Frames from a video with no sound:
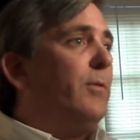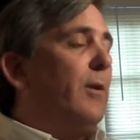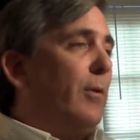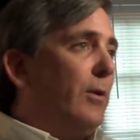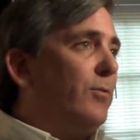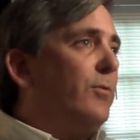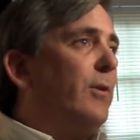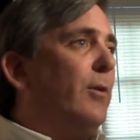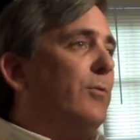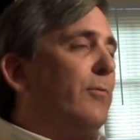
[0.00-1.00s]
There is
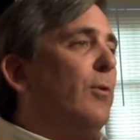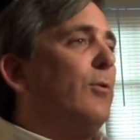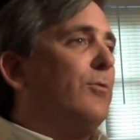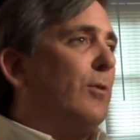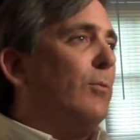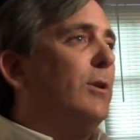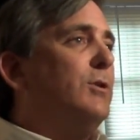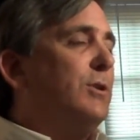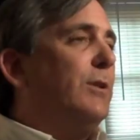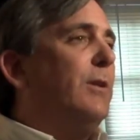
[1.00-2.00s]
a focus on
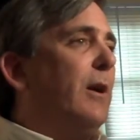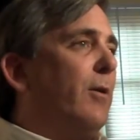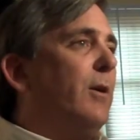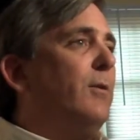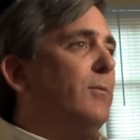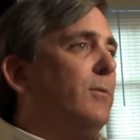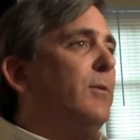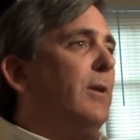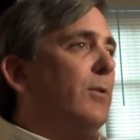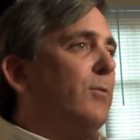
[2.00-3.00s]
religion in the area.
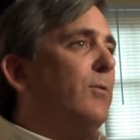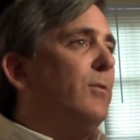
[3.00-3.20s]
Yes, sir.